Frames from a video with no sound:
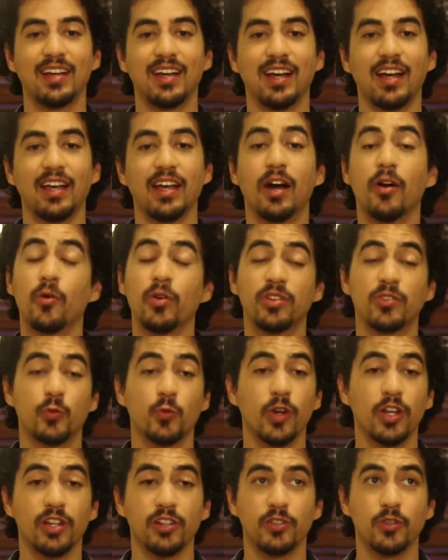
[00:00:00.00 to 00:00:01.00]
I always
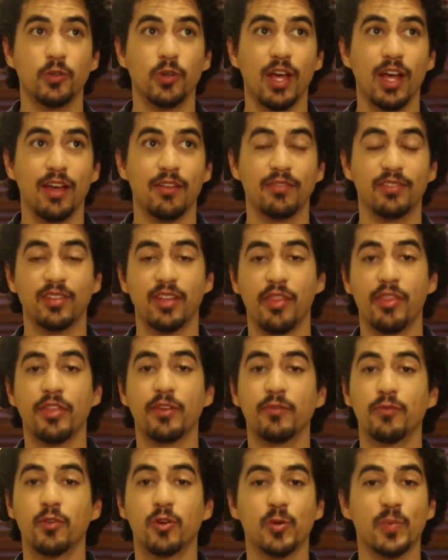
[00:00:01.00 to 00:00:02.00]
wanted to have
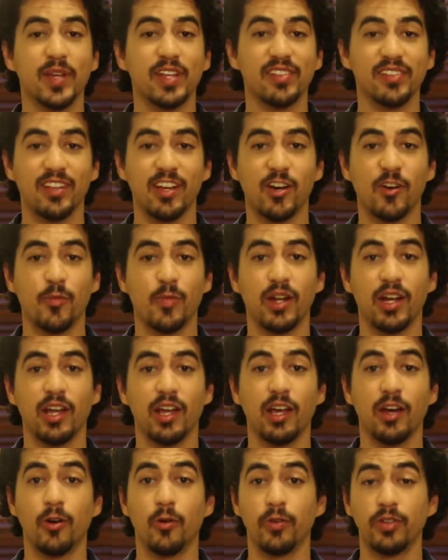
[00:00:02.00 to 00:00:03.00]
something for myself, but
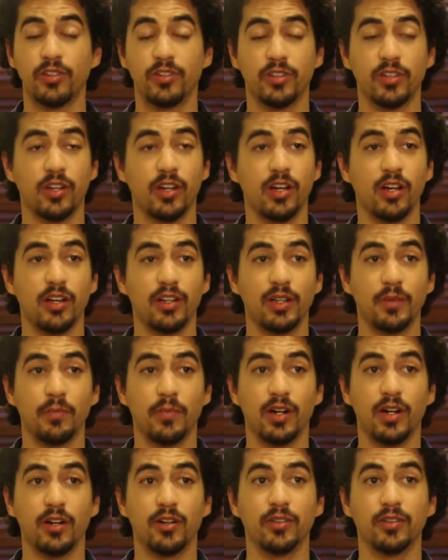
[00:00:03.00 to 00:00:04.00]
I always thought
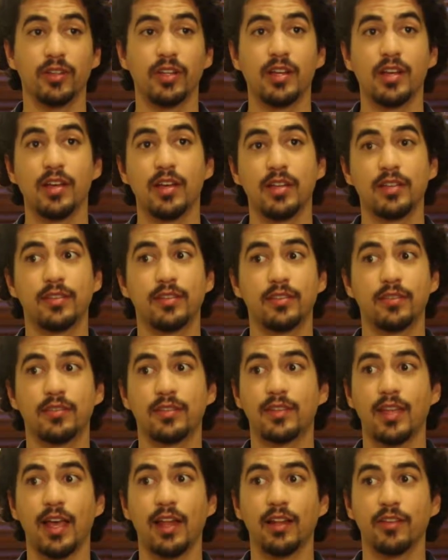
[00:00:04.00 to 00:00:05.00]
about
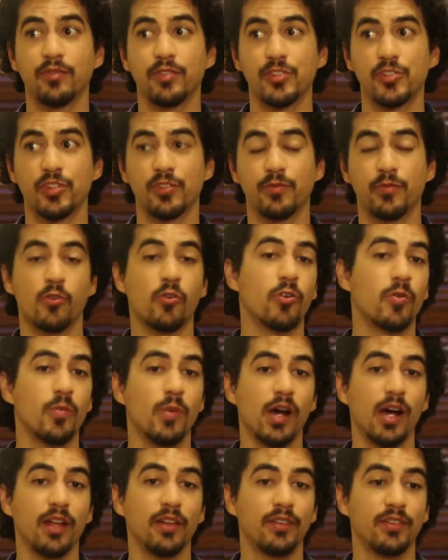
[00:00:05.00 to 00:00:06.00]
television
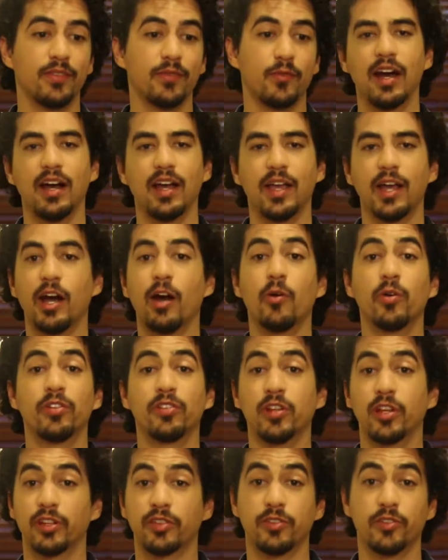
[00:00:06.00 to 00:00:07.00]
formats. I always
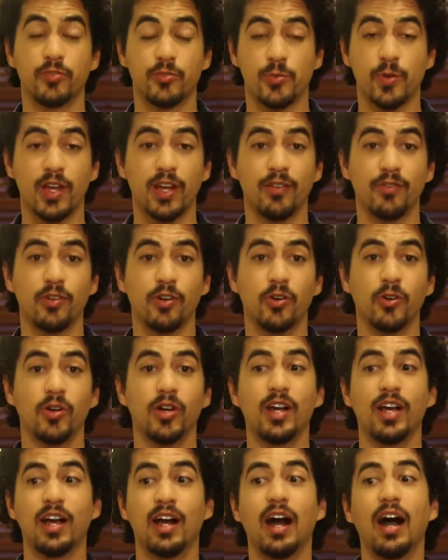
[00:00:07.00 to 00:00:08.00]
liked to travel.
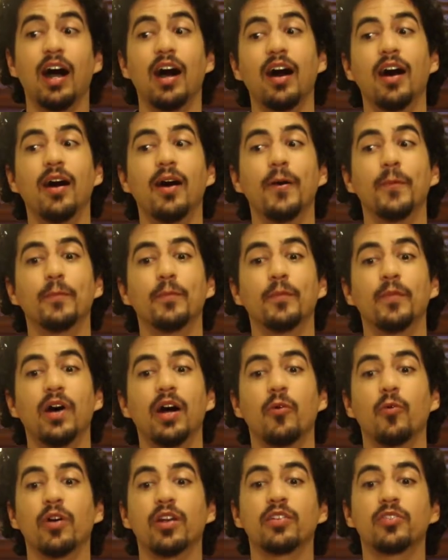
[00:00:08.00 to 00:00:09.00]
I
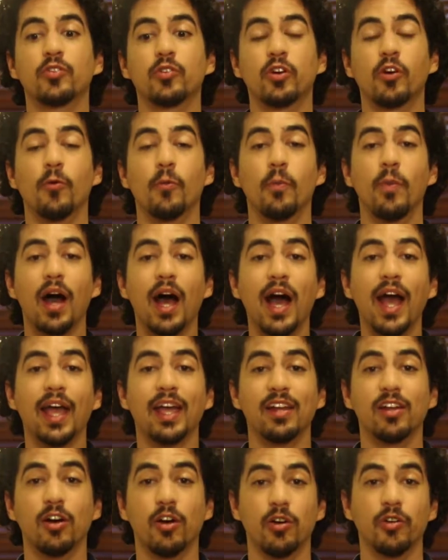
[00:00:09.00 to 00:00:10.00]
wanted to
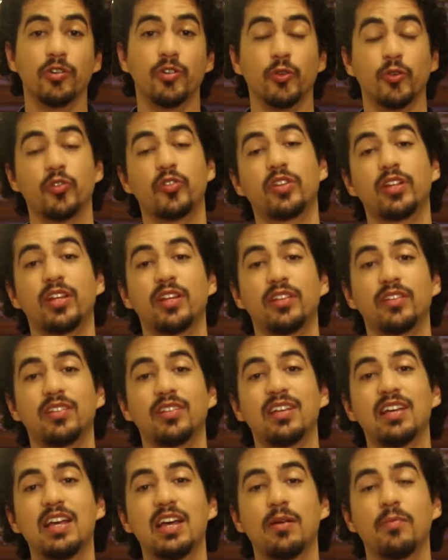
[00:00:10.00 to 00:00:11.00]
combine all those things,
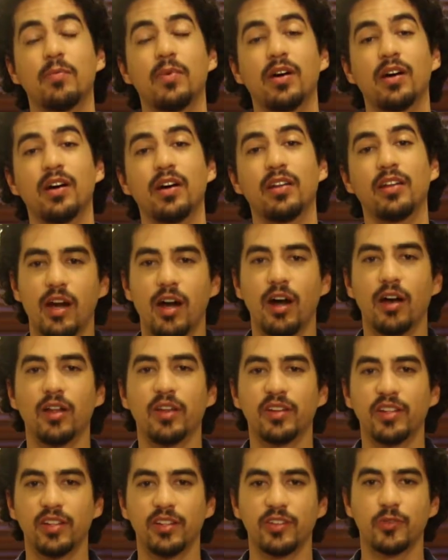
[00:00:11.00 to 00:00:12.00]
but all
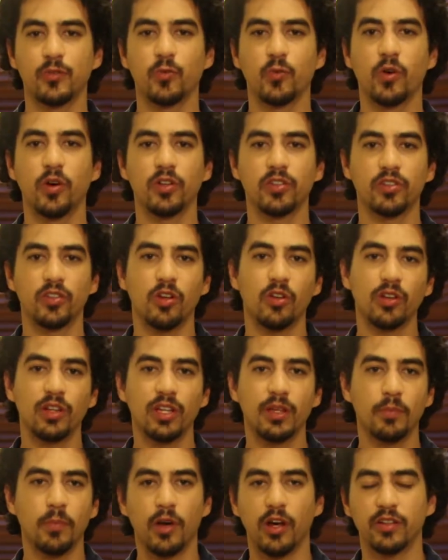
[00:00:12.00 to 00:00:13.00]
of this was
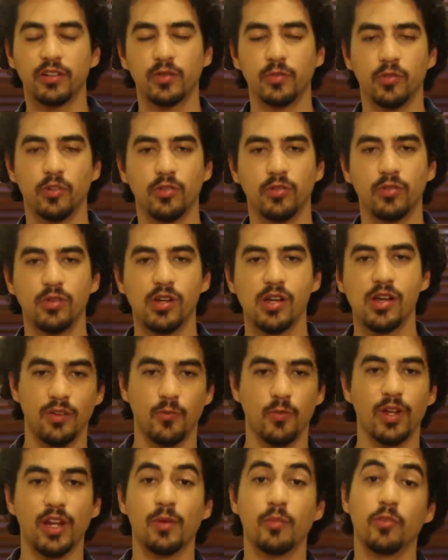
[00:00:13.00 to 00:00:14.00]
only possible
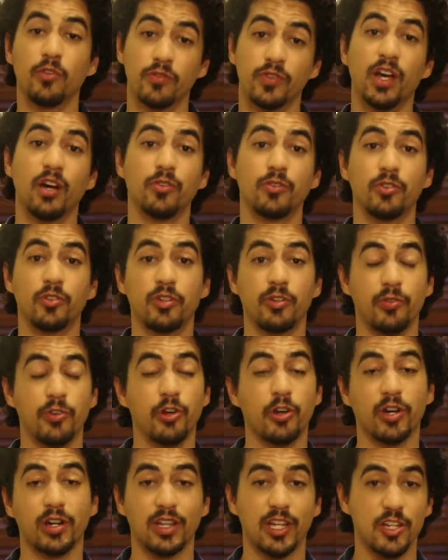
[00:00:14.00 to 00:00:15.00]
when I moved out to New
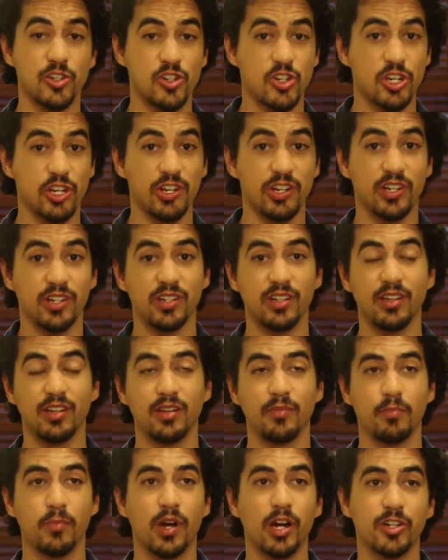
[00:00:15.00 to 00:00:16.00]
York last year,
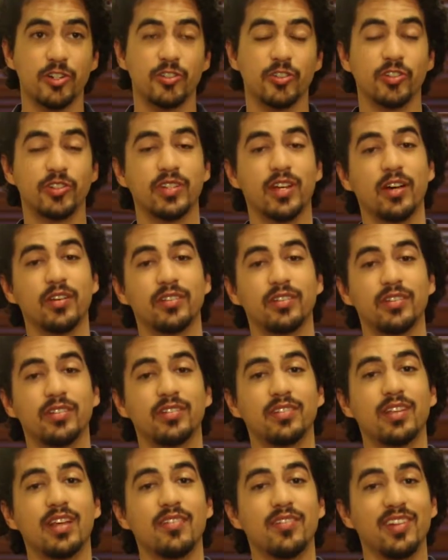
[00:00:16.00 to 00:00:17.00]
March
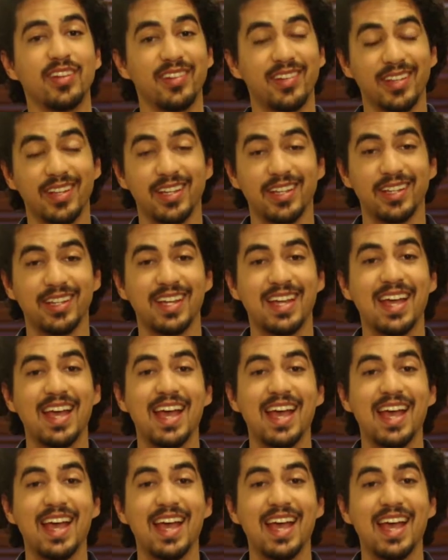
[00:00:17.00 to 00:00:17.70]
2017.